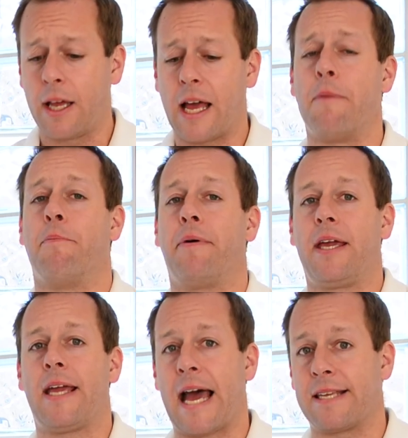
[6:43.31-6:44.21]
and
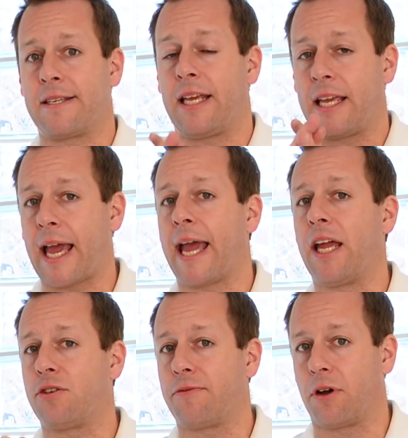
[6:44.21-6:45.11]
B, has an
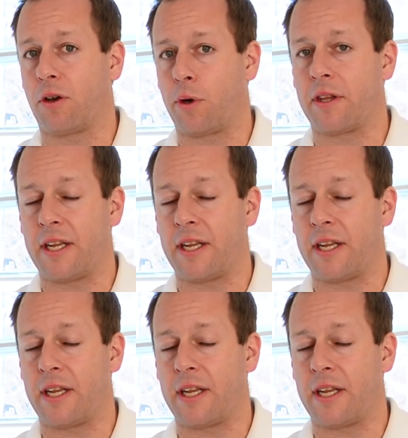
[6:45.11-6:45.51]
engaged following